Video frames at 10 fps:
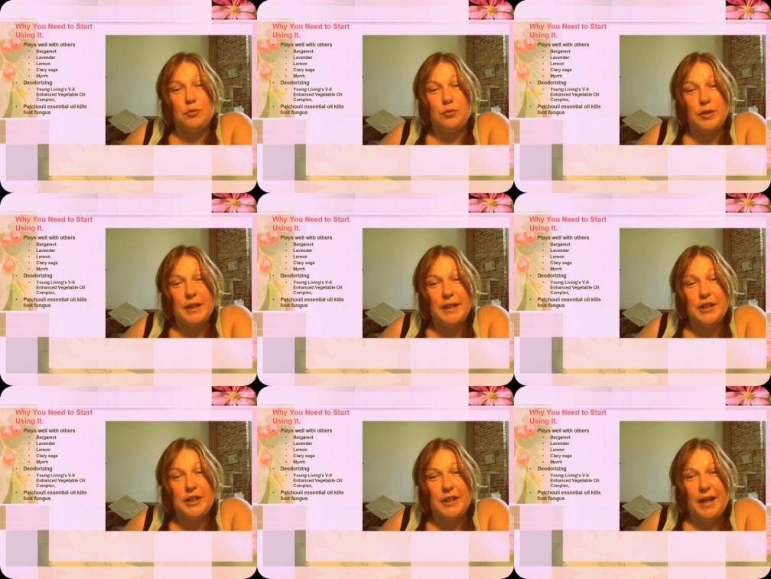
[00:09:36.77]
really
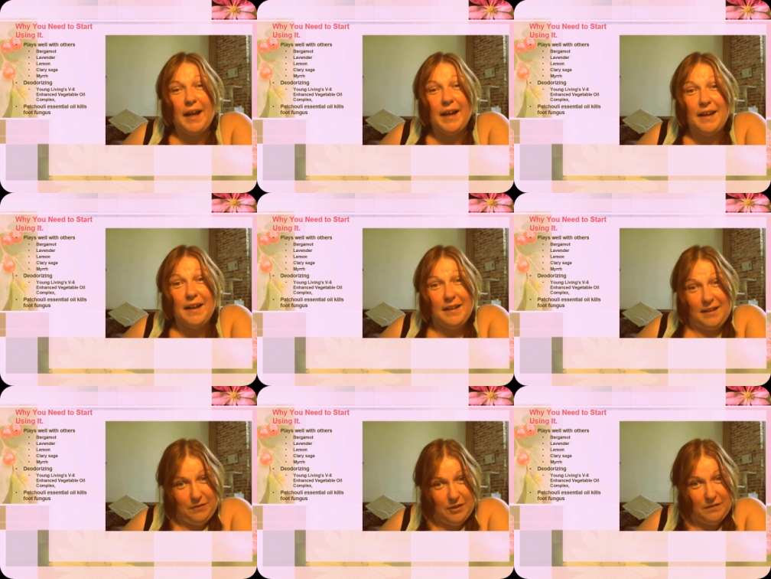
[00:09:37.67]
good at
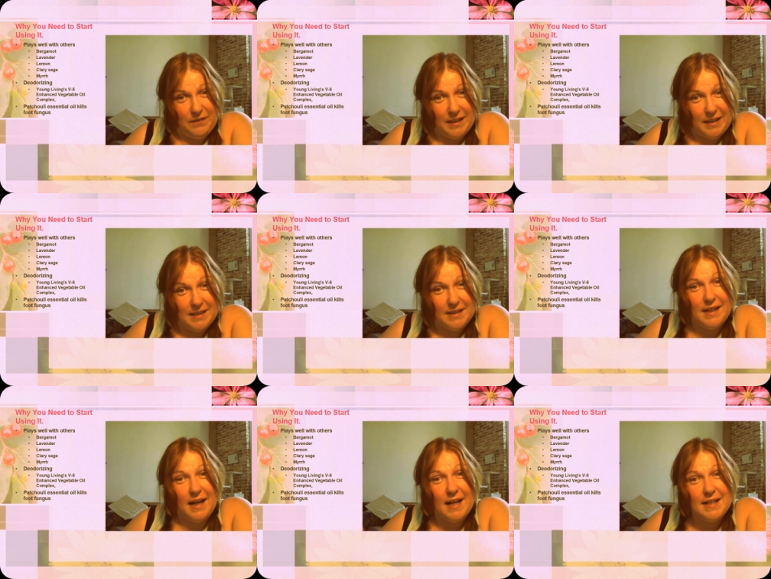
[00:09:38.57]
killing foot fungus.
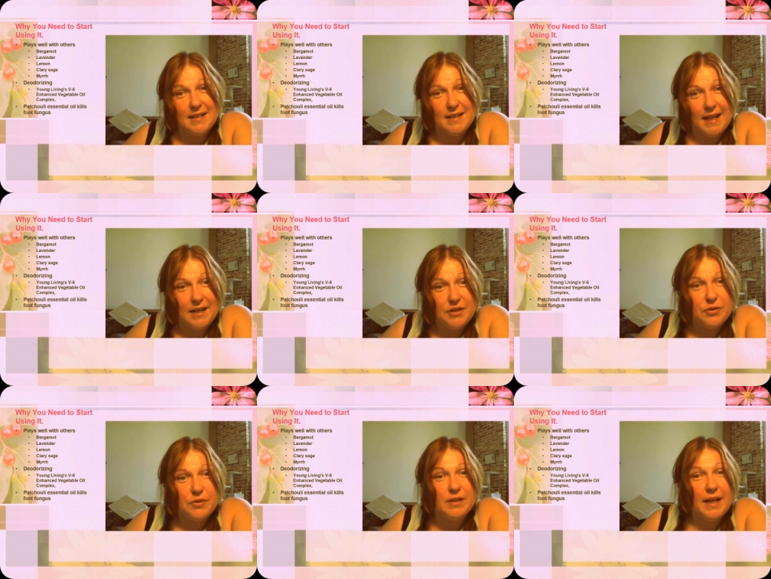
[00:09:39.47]
It has
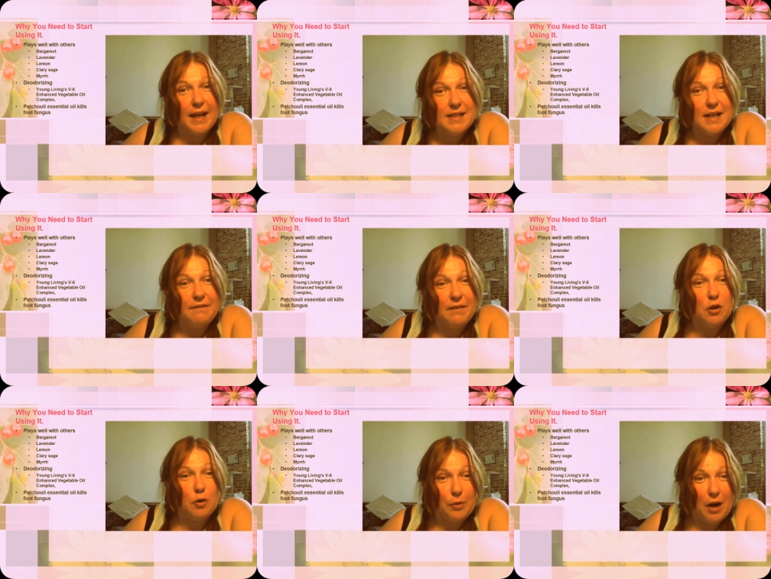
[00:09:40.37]
natural
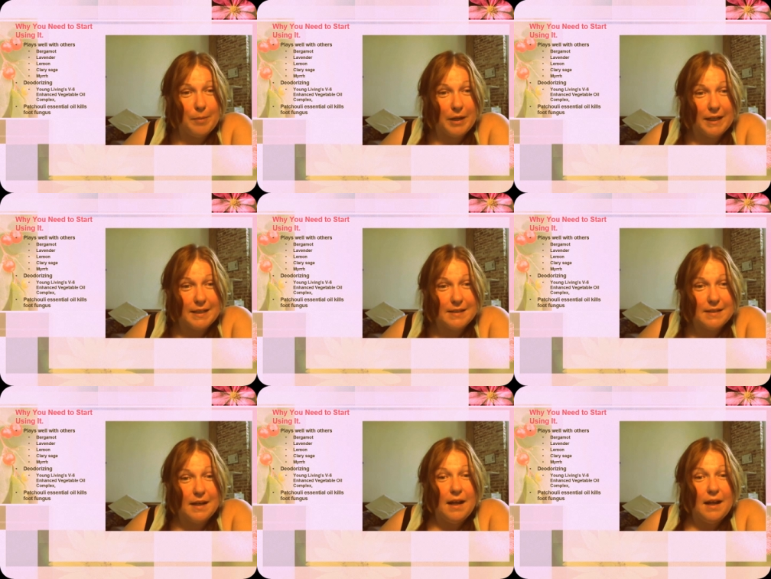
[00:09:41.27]
antifungal properties,